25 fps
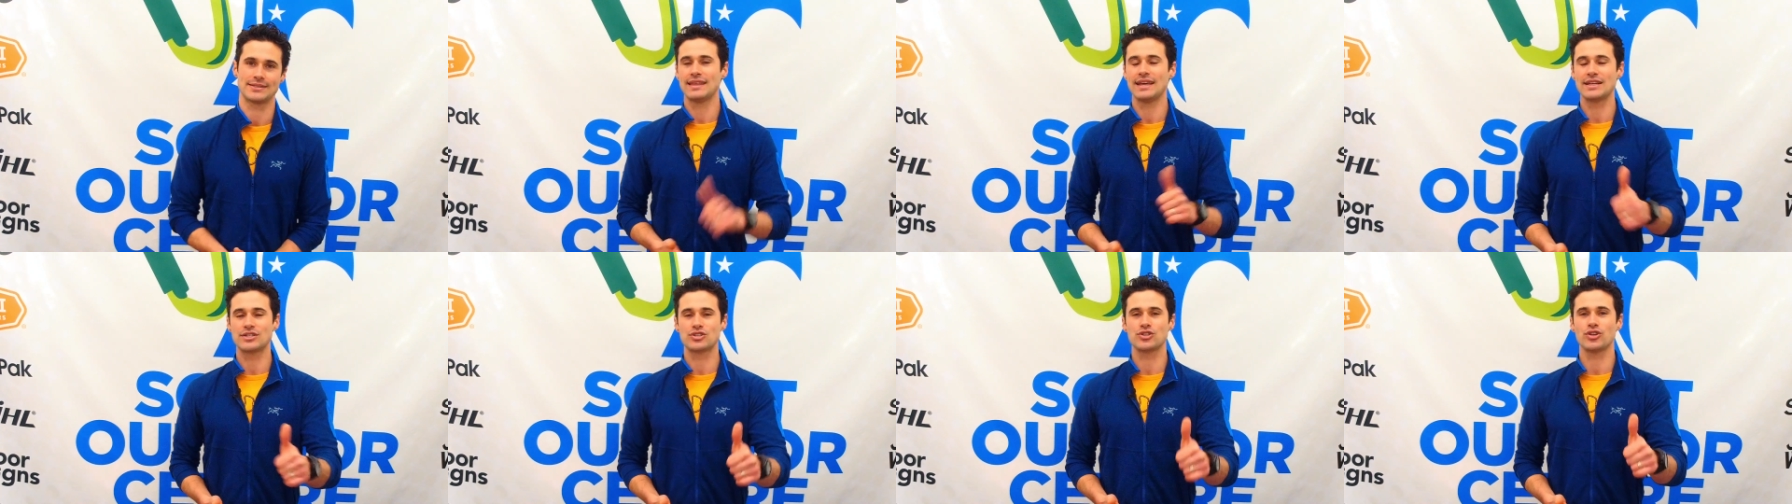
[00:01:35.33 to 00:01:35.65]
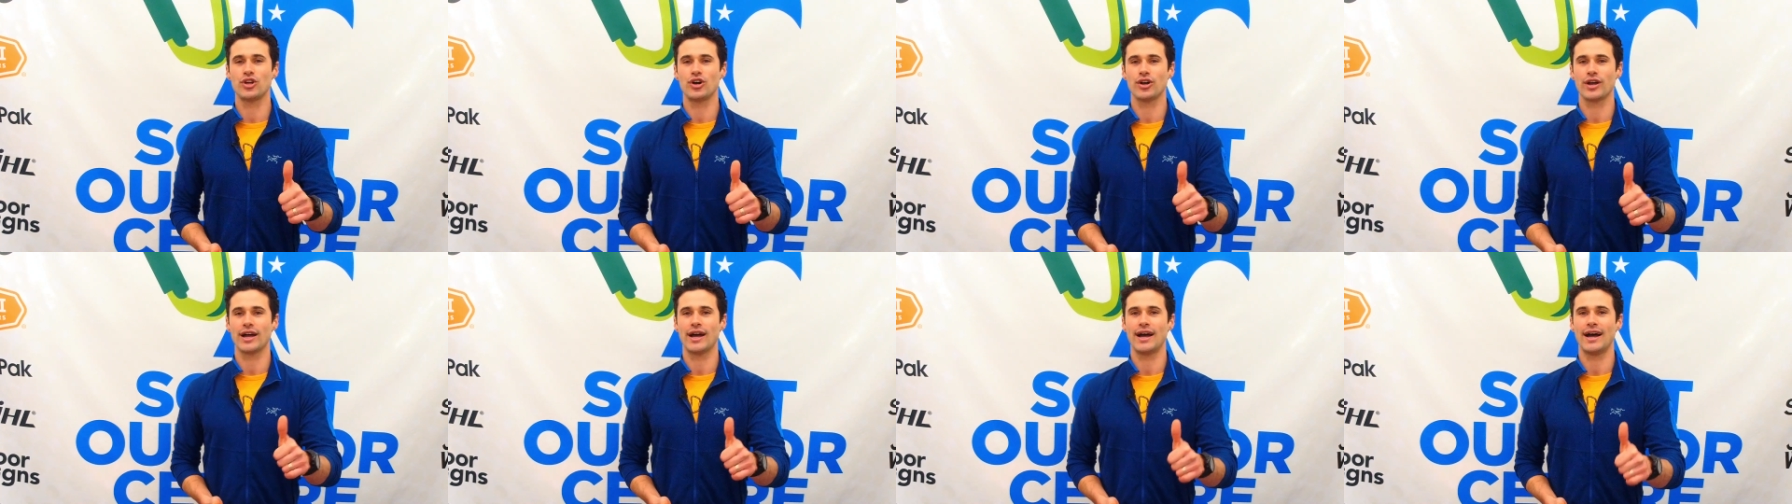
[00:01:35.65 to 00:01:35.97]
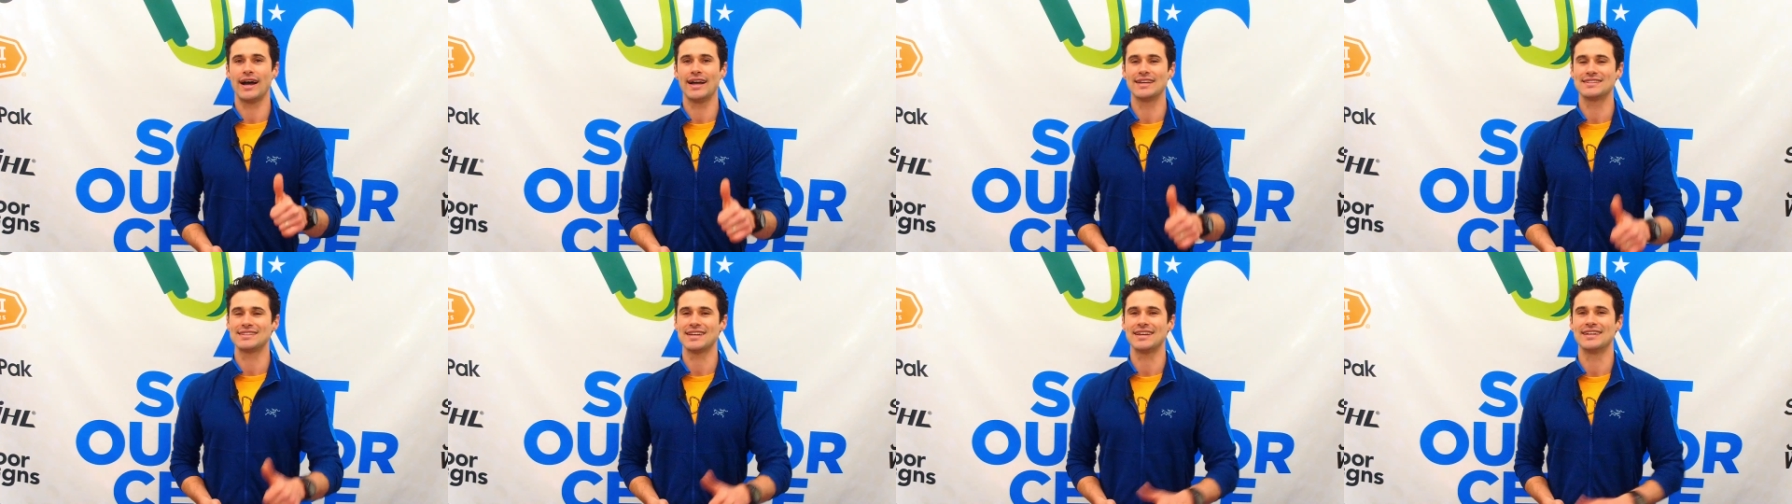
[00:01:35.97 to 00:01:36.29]
Thanks a lot,
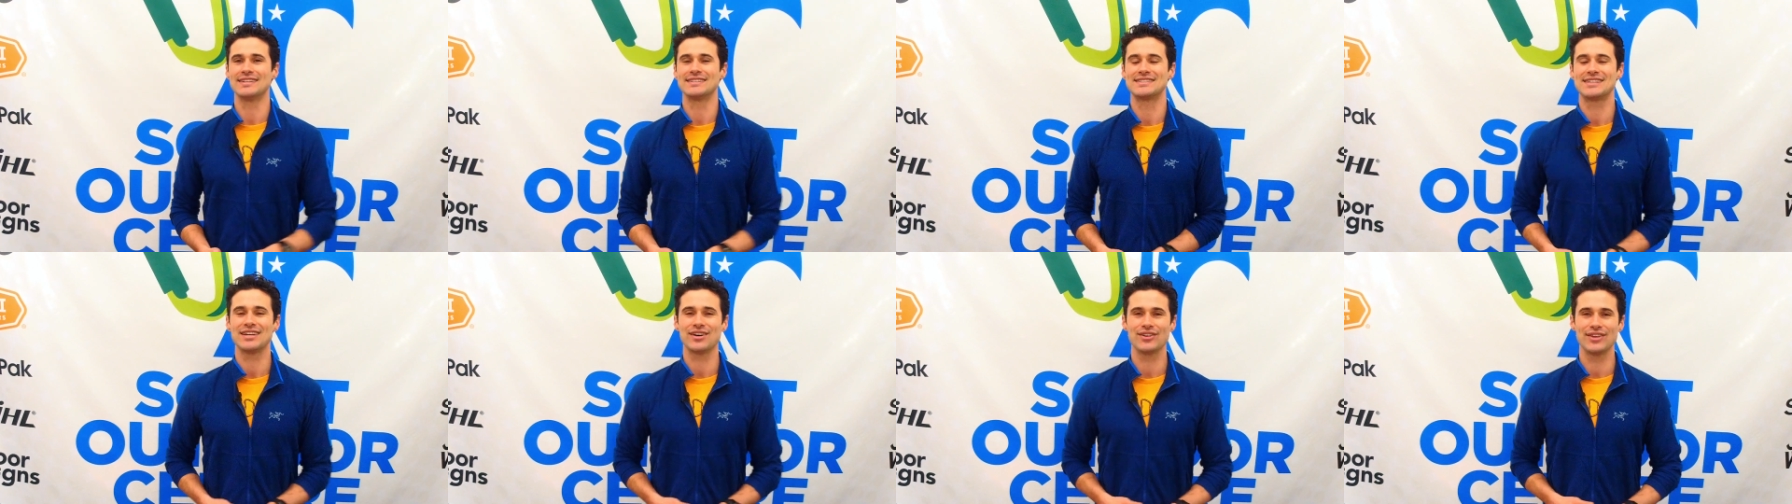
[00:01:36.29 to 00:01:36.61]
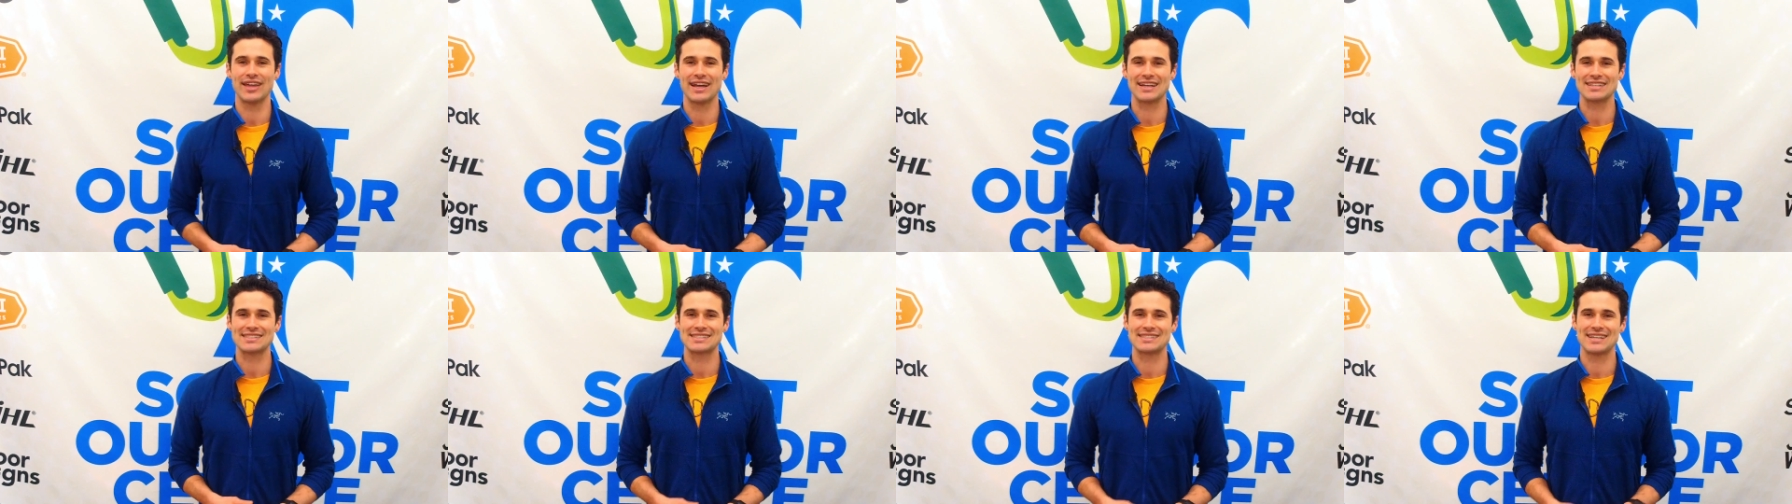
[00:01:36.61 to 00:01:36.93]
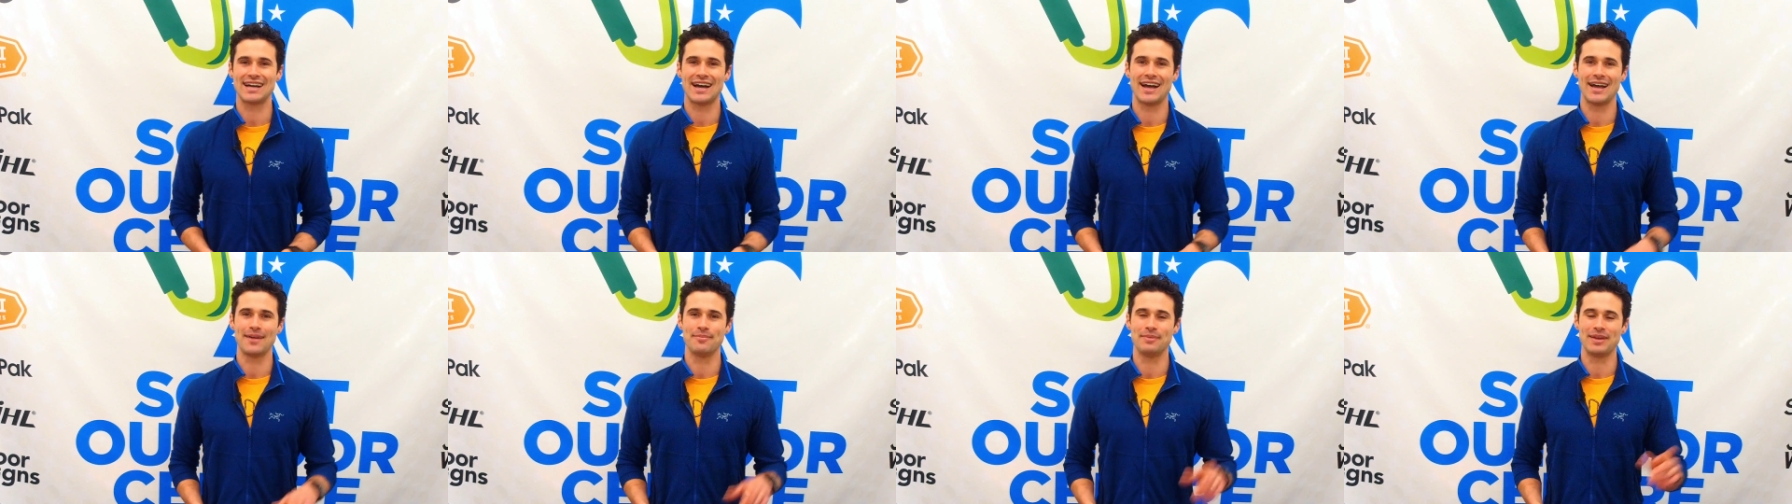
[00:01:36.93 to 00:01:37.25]
guys. And until next
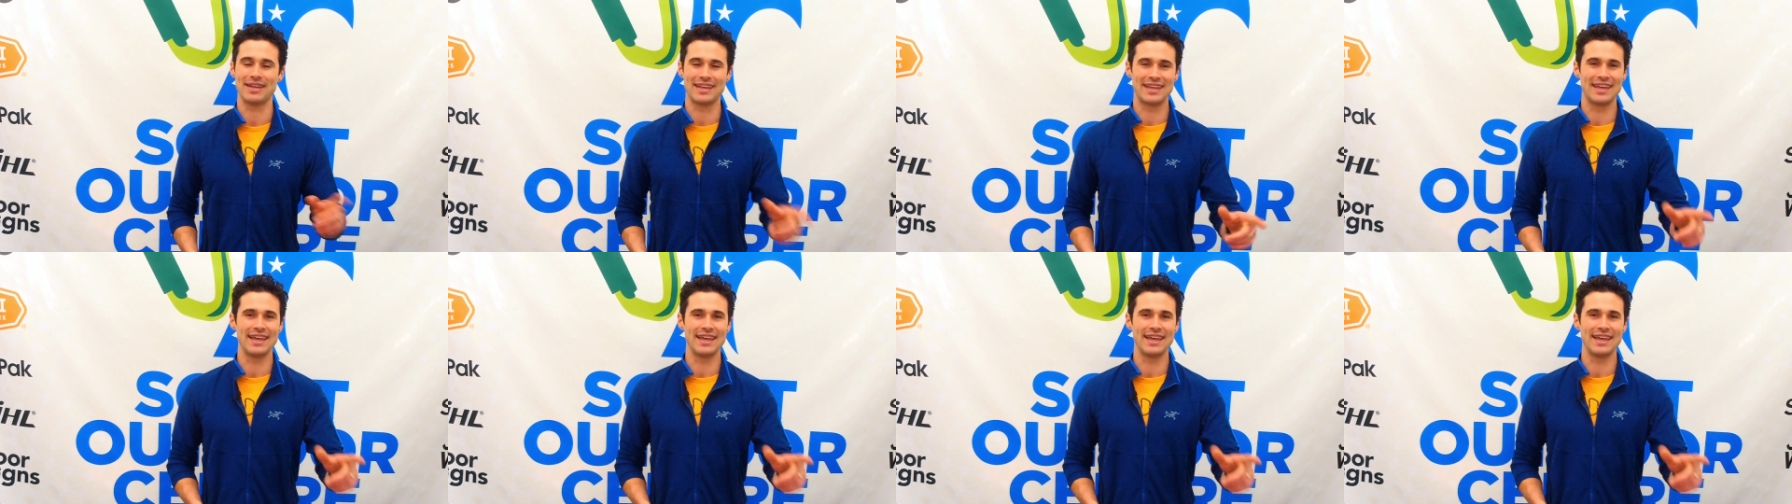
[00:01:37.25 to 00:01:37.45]
time,